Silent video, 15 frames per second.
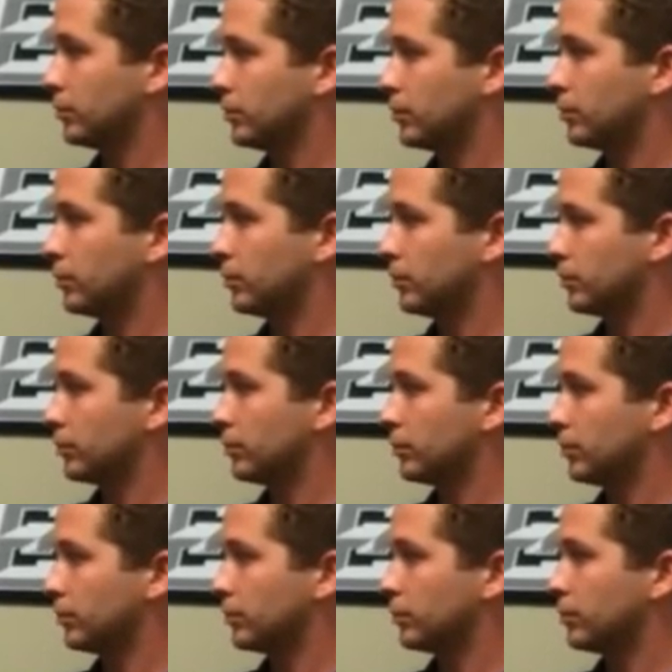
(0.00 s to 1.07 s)

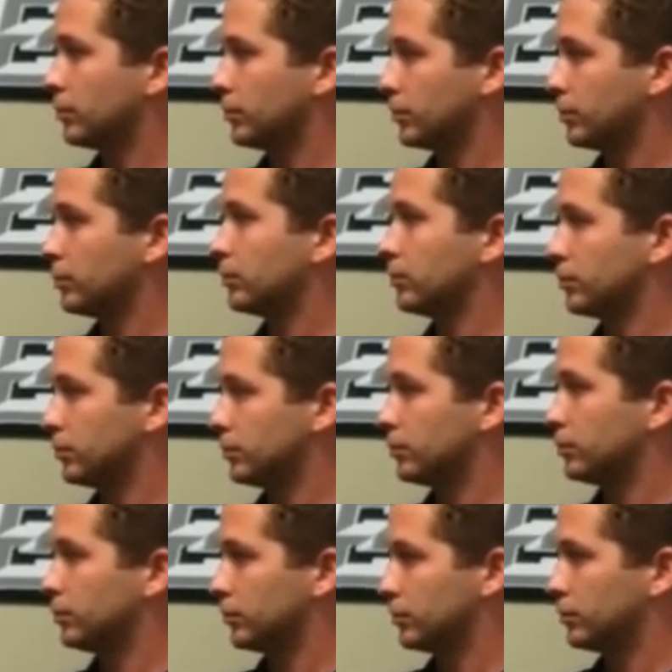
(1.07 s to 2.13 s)

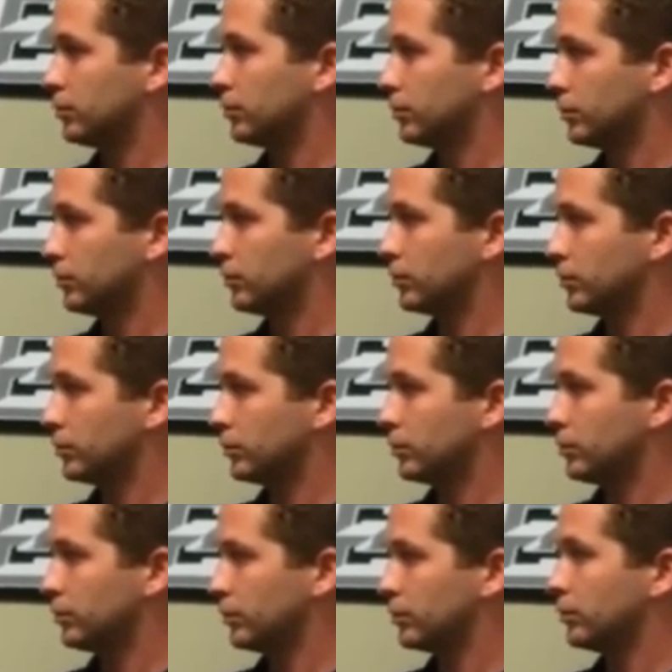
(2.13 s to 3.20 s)

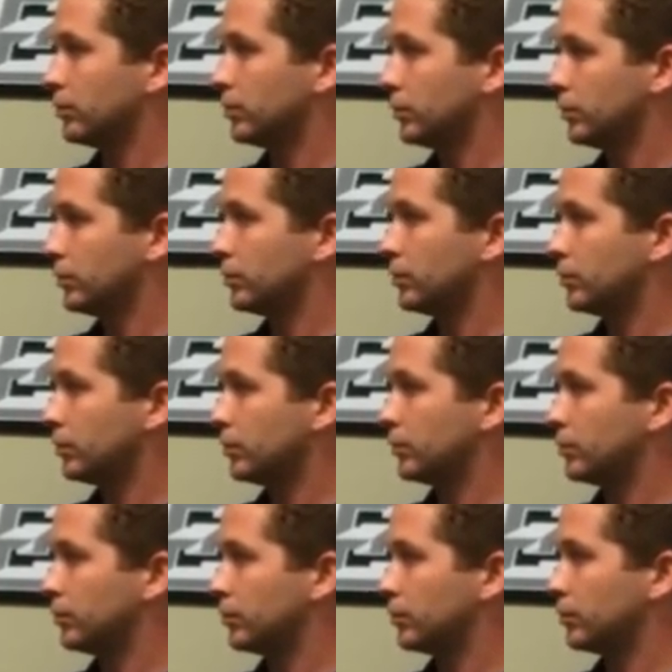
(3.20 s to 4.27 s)

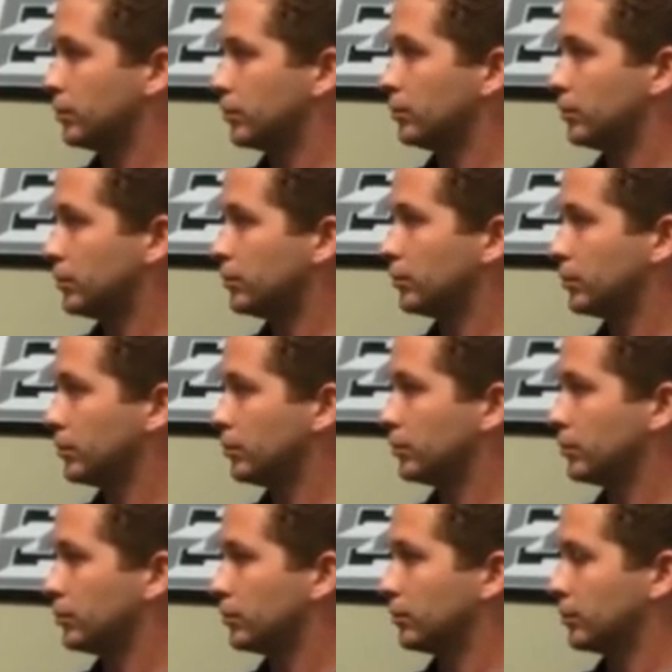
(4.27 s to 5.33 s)

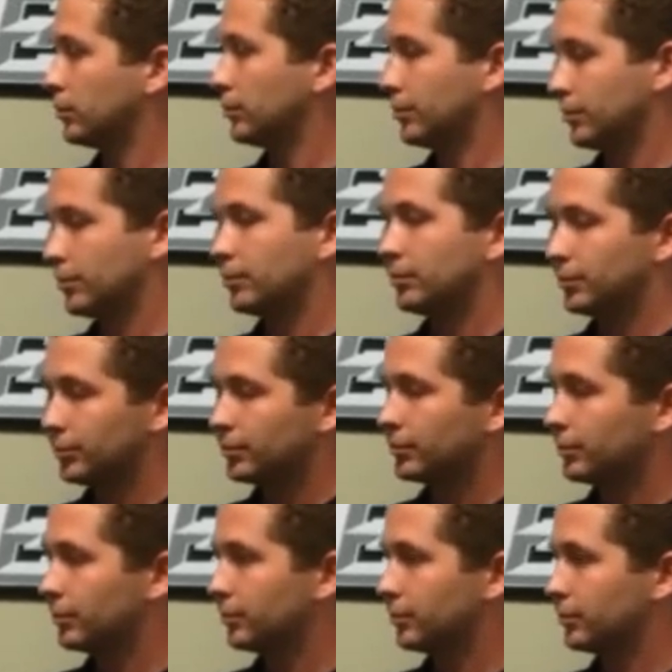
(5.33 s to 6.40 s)

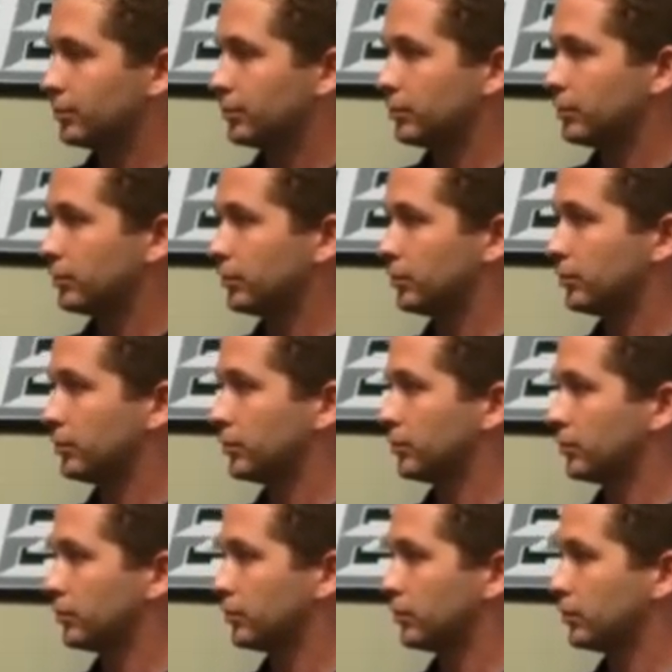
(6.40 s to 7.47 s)

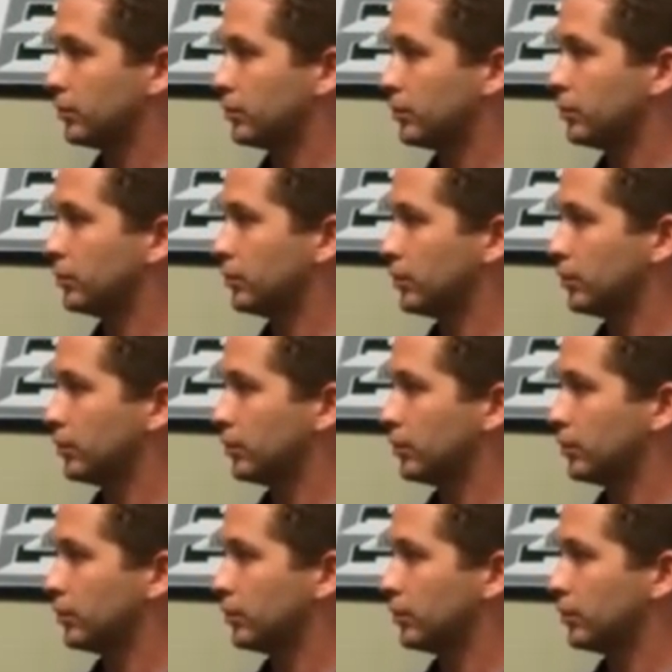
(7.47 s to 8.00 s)
(not speaking)